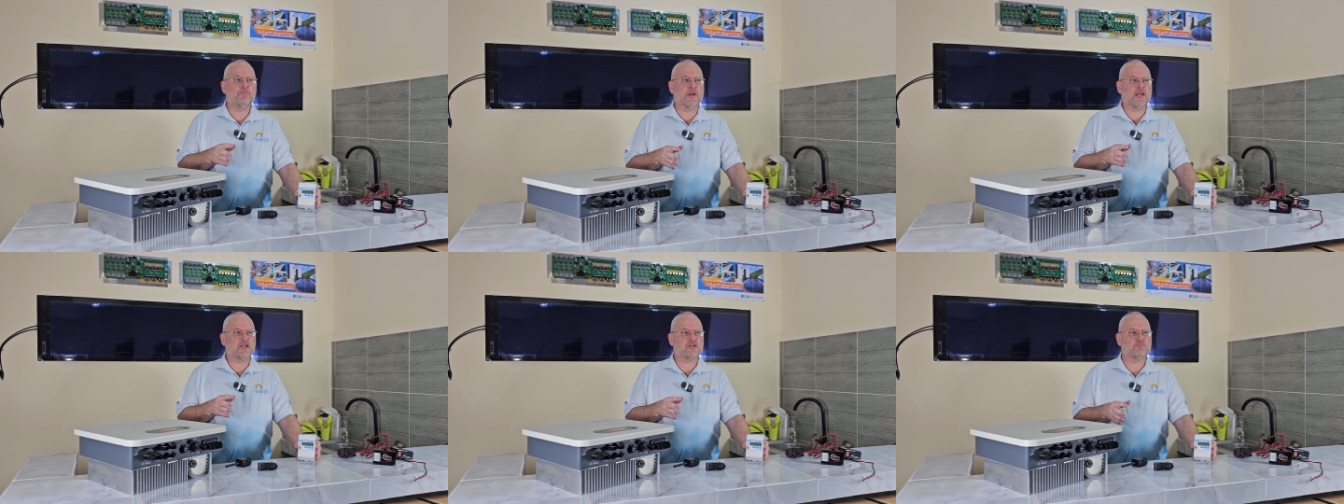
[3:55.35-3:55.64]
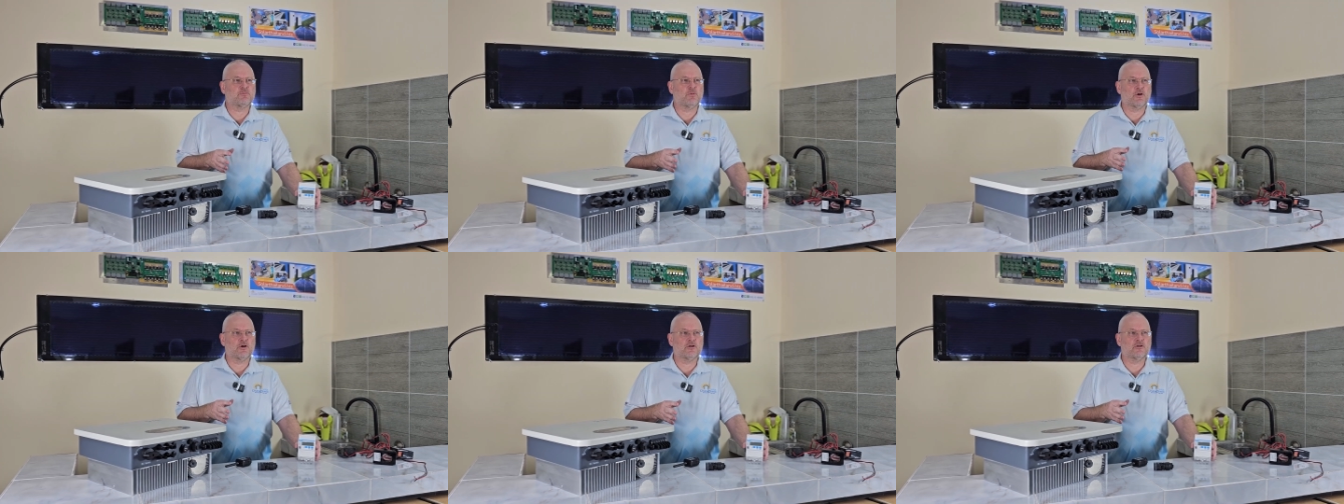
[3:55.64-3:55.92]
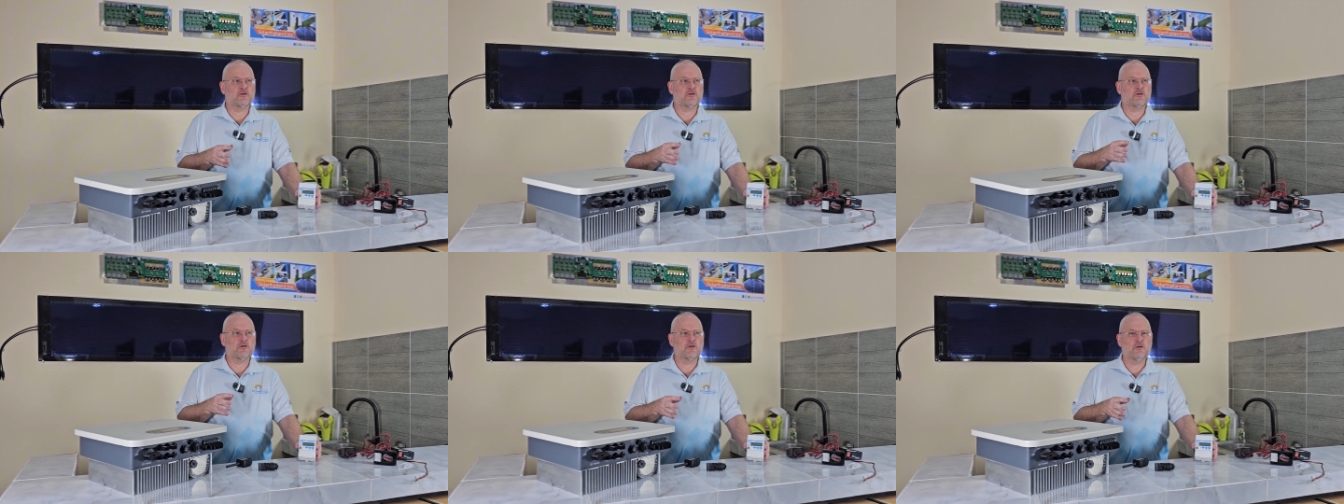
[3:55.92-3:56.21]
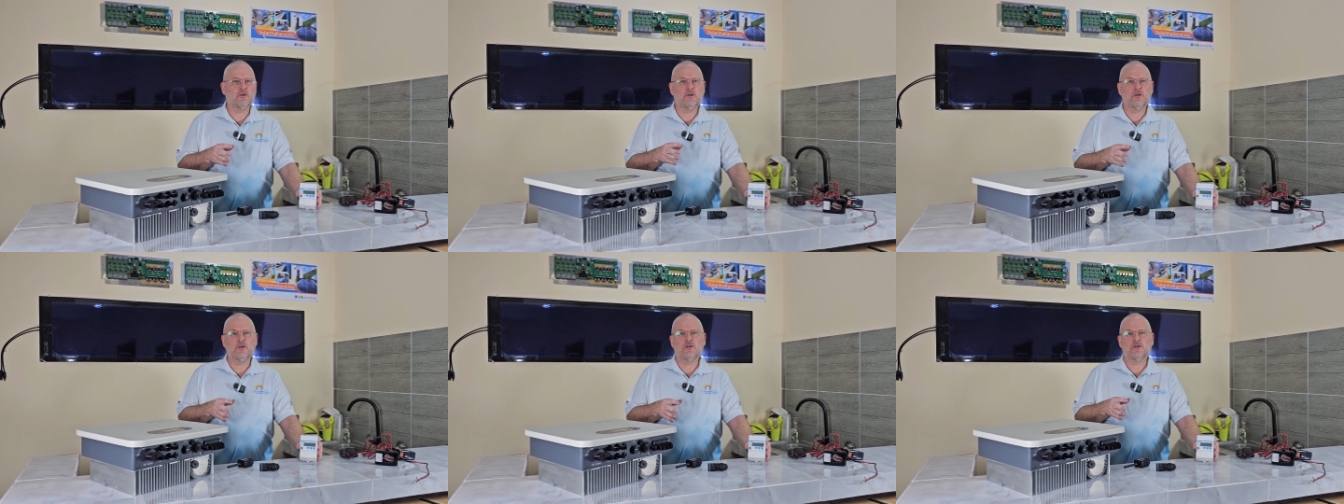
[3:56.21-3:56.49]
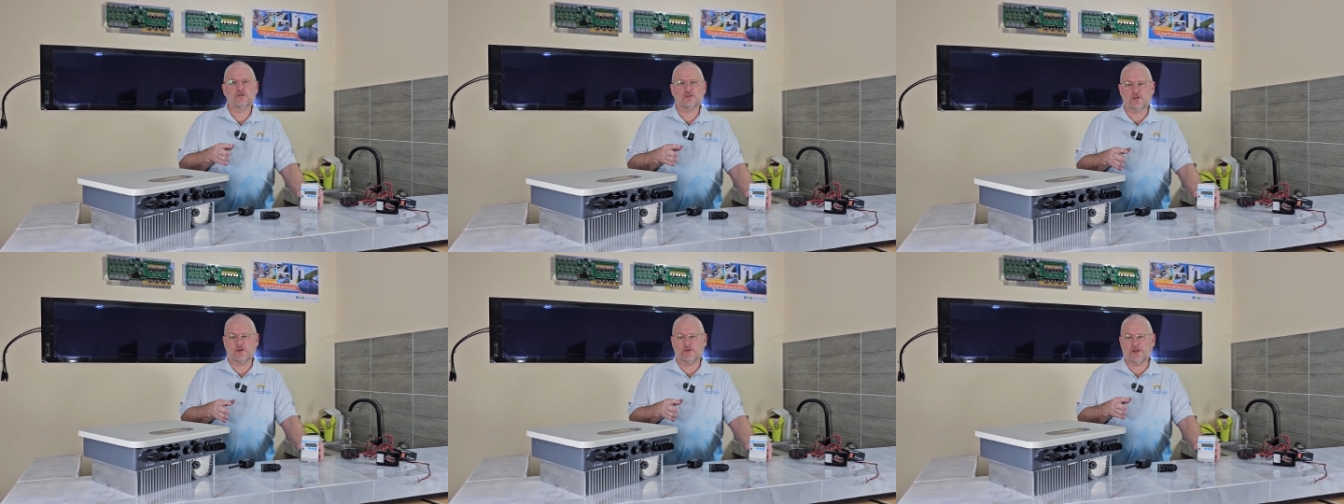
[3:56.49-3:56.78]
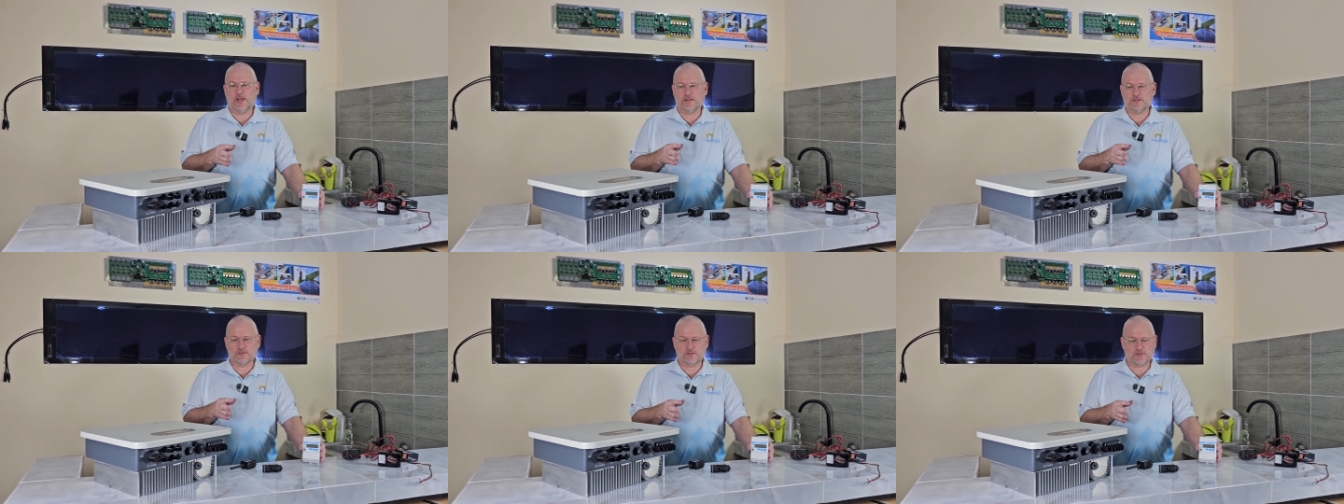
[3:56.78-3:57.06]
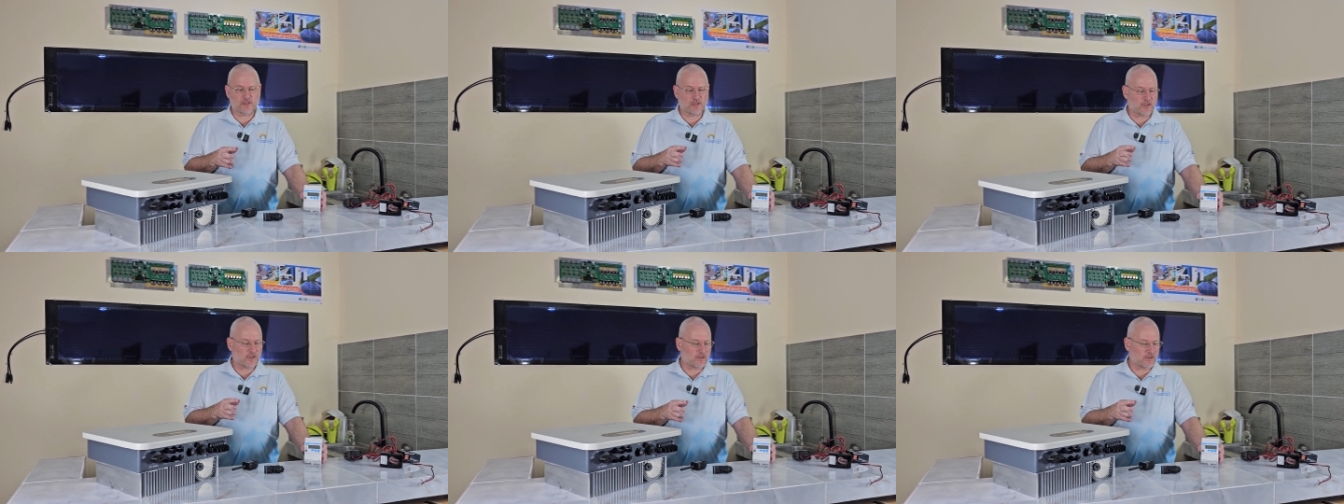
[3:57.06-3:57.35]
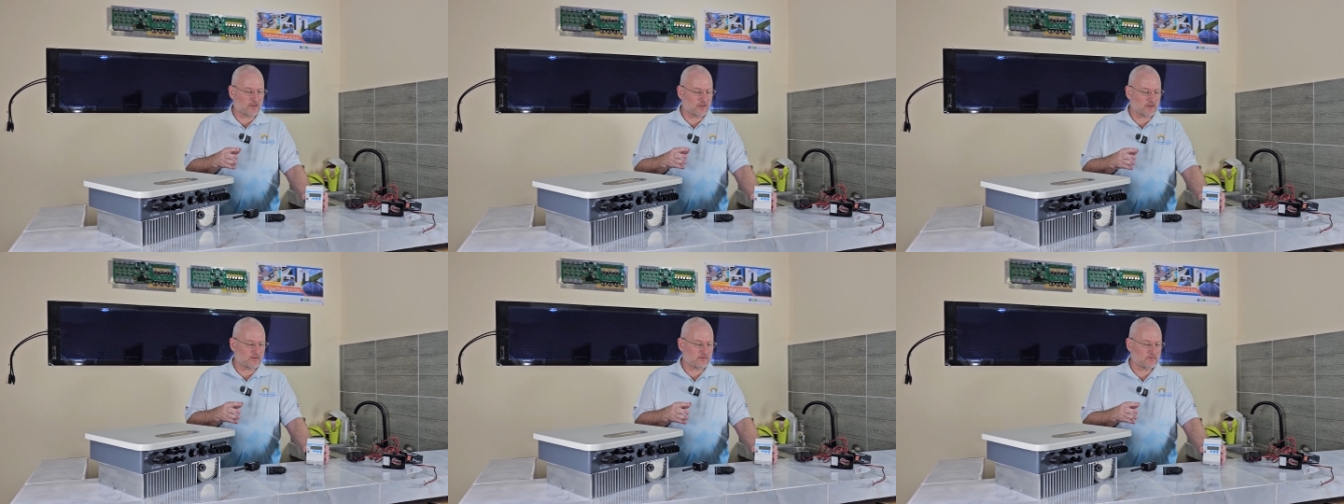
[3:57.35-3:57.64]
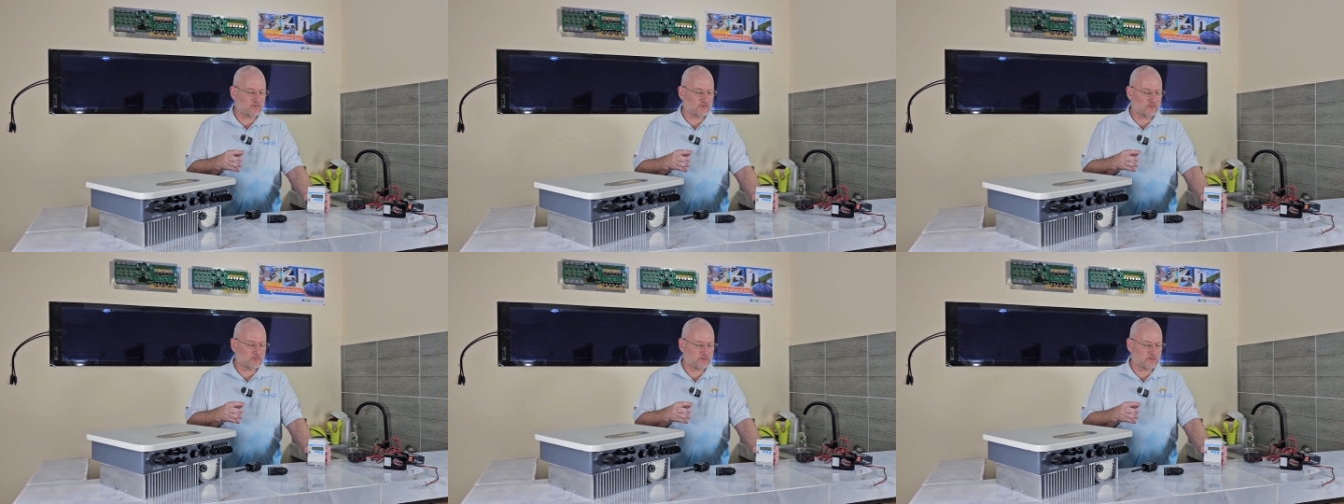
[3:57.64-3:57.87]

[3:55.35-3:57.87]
export. So that's how